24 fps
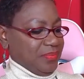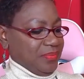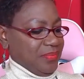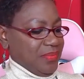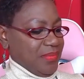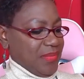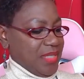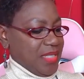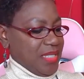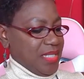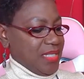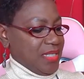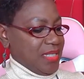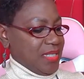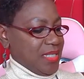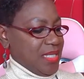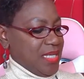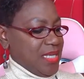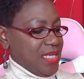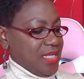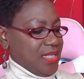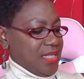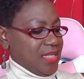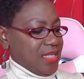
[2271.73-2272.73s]
This
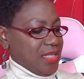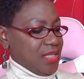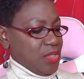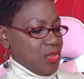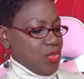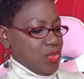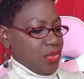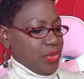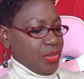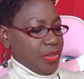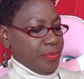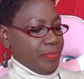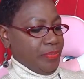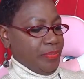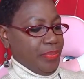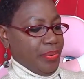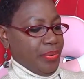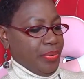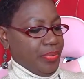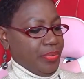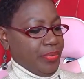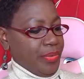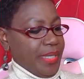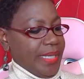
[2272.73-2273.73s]
is so
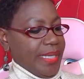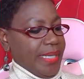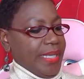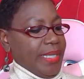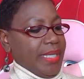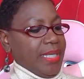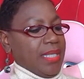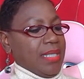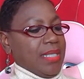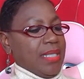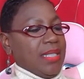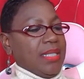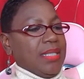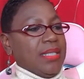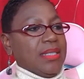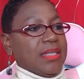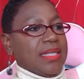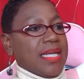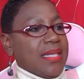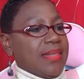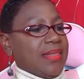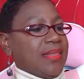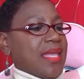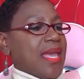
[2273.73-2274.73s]
pretty. Look
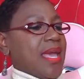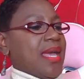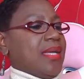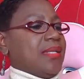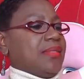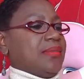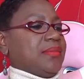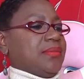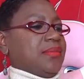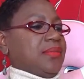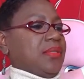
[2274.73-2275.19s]
at that.